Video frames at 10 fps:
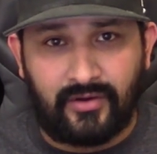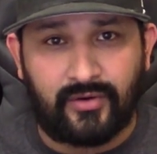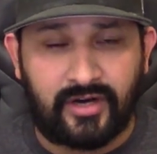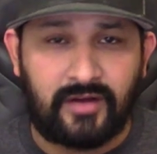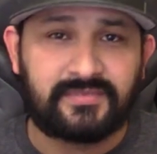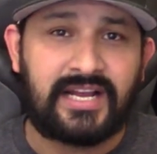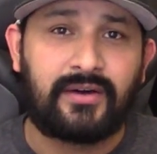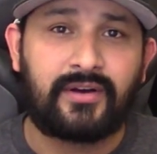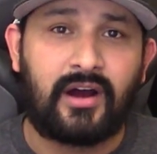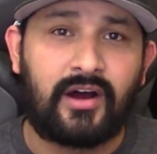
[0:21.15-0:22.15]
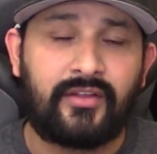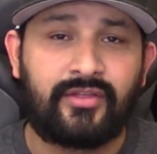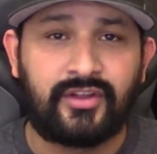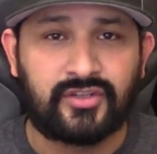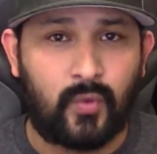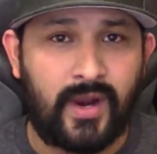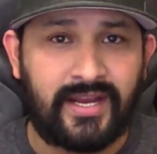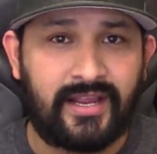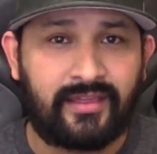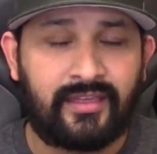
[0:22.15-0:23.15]
comes out on the
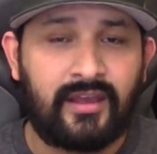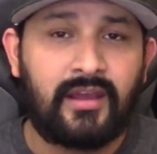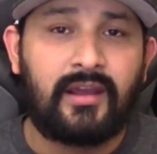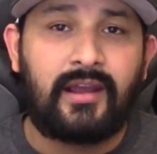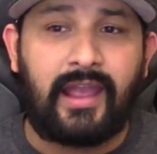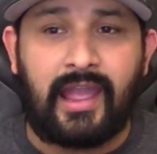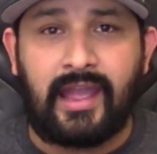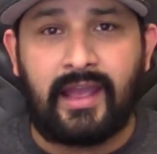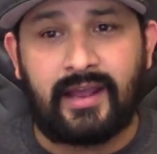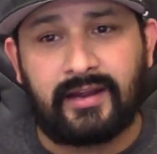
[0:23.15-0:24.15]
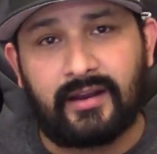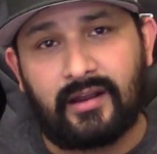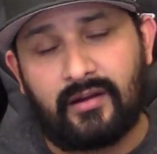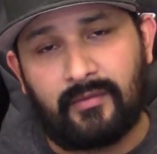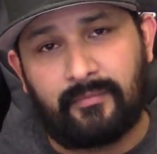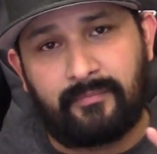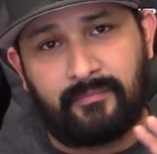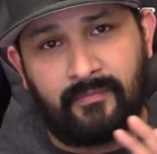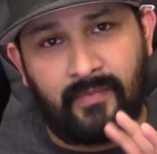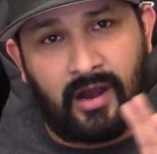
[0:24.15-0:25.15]
20th, and
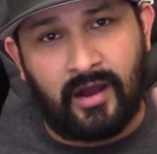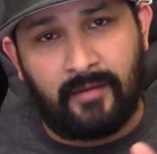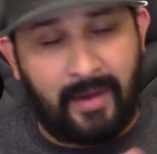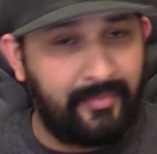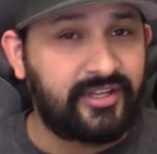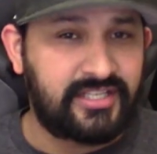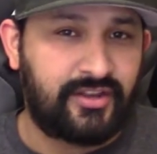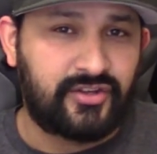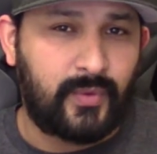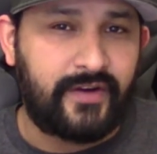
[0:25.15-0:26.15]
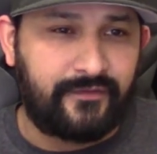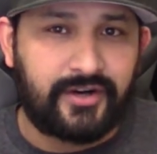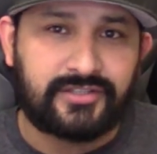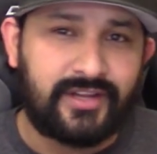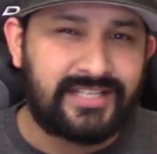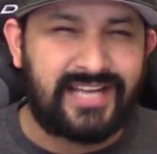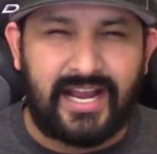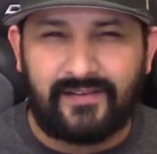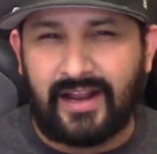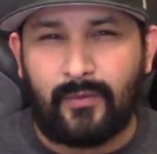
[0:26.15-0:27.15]
my birthday's on the 21st, so that's kind
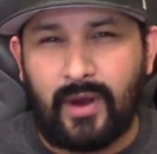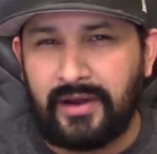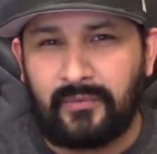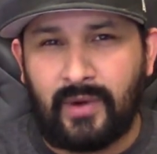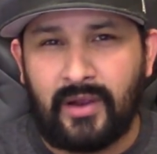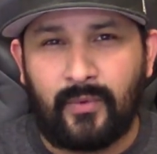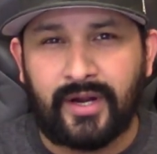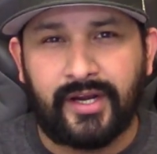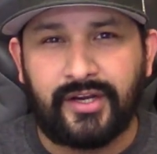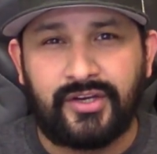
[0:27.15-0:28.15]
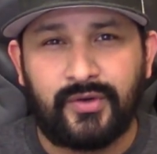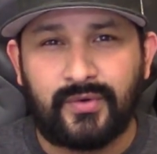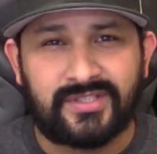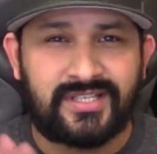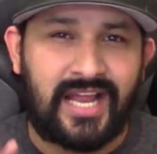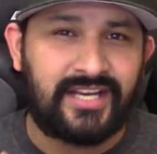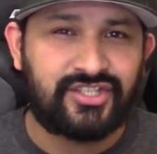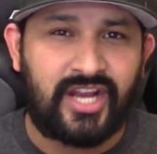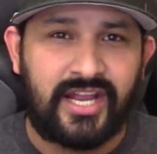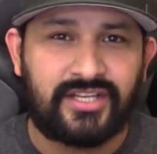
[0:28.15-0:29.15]
of like why I wanted to do a slight
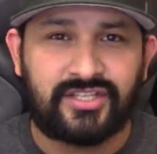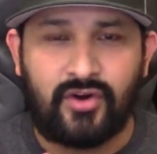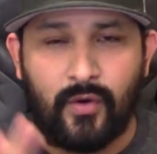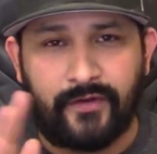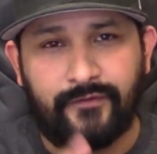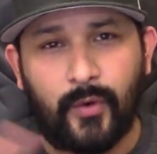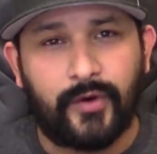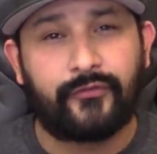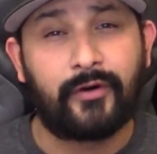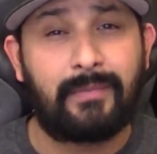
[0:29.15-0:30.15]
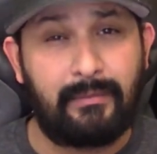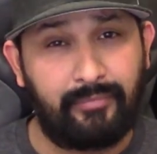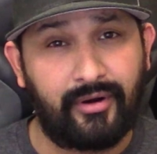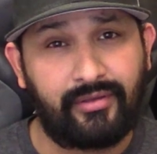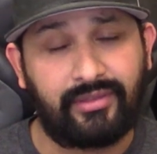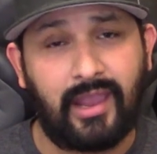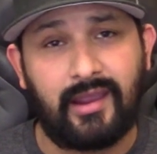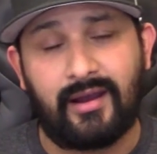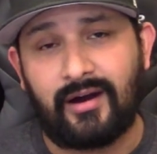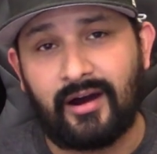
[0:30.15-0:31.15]
change going forward from my
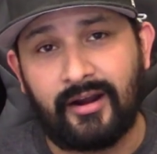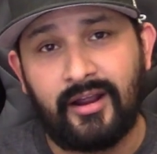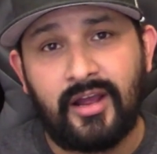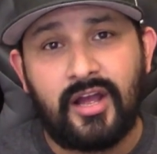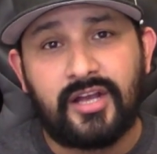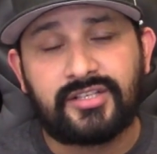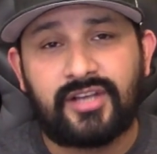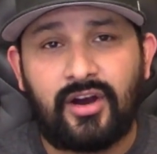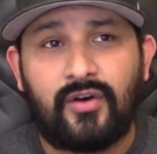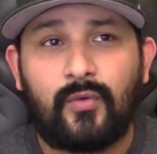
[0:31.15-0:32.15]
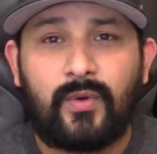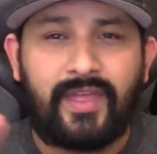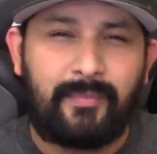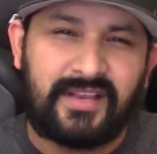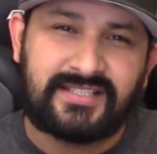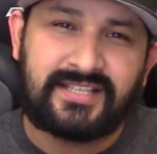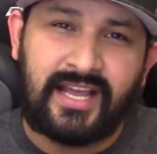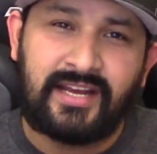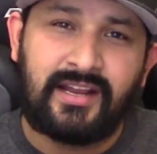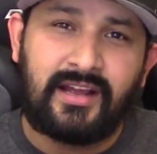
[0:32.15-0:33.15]
birthday on. So with that being
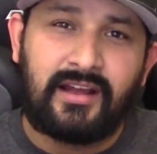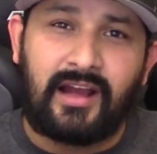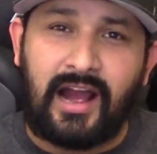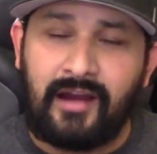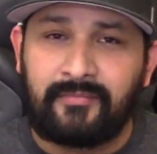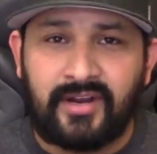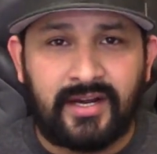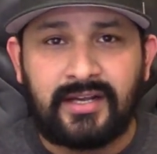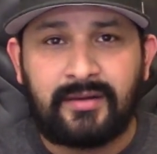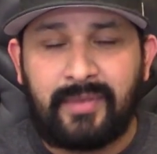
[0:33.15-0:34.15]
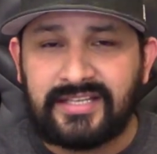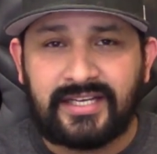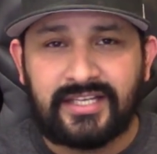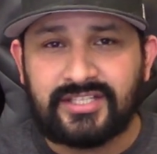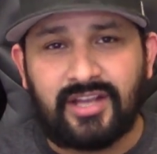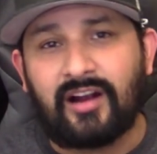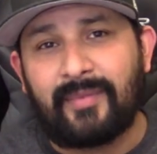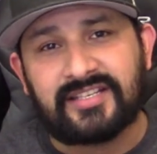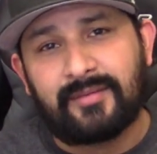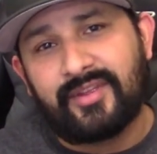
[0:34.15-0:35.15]
said, I'm gonna basically just talk
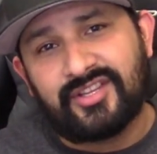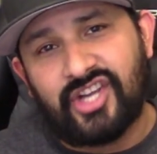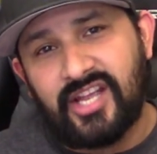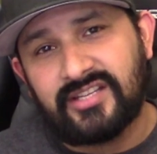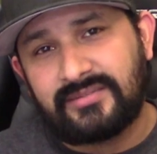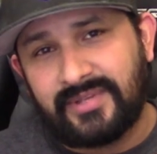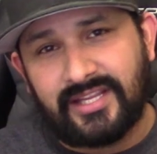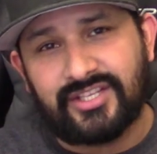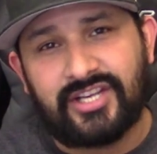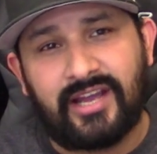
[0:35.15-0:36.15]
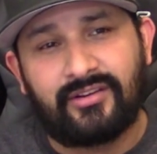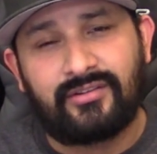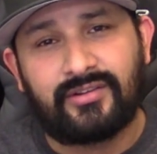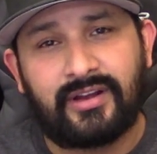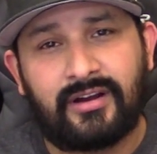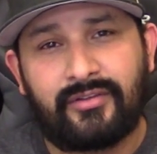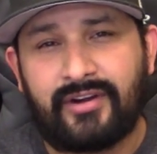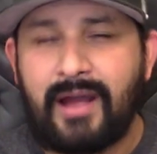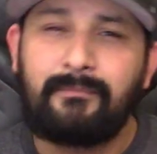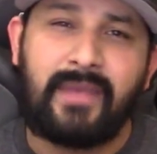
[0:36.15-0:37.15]
about some of the changes within the channel. They're
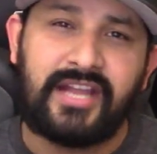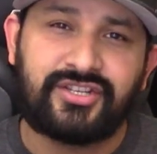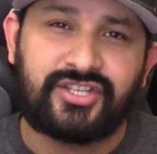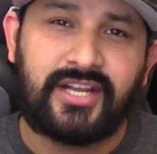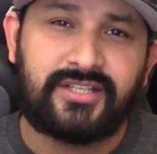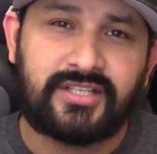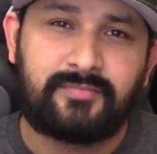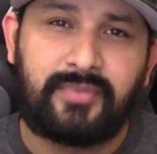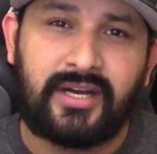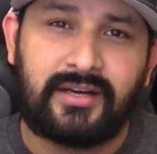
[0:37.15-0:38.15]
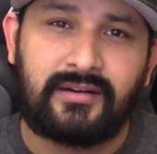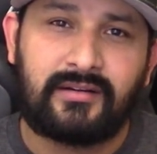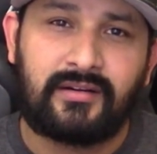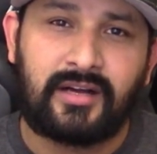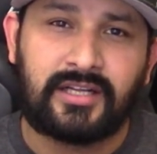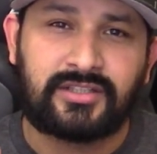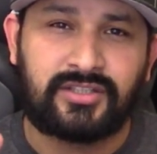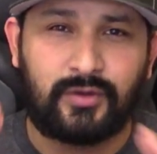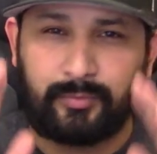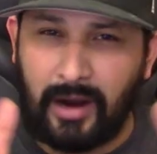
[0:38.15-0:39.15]
not major changes, but
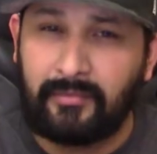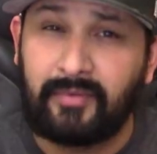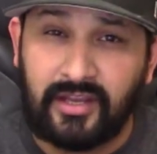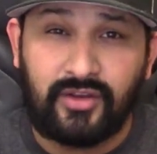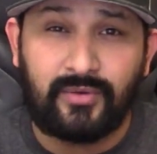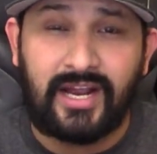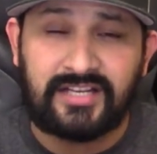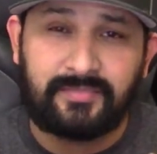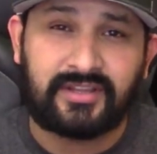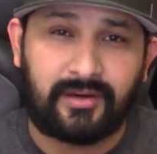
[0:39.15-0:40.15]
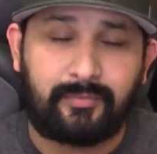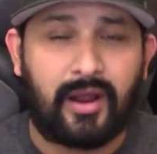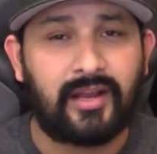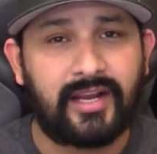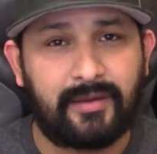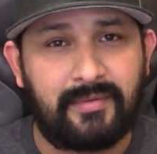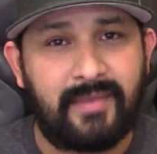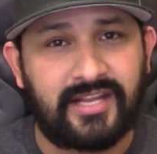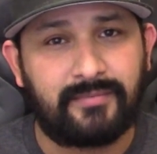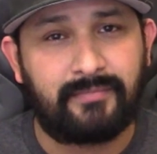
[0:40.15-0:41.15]
to probably you guys, but they're probably gonna
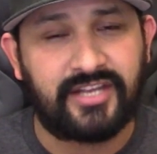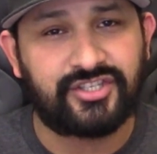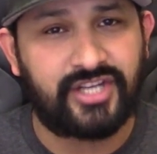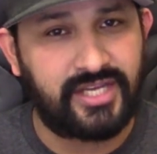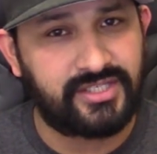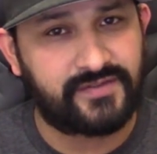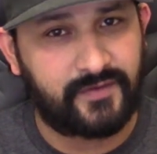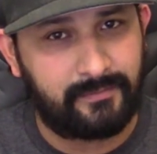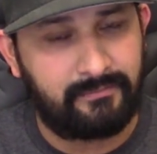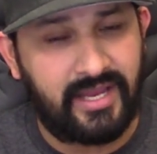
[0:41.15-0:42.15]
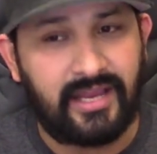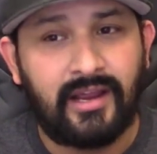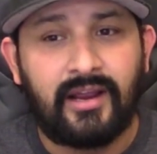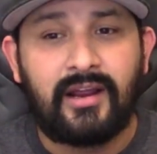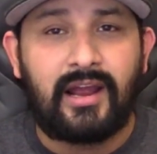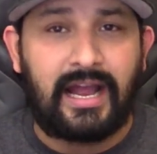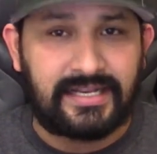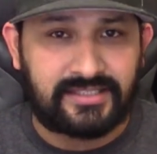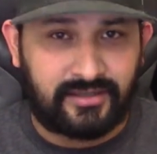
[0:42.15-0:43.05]
be major changes for me as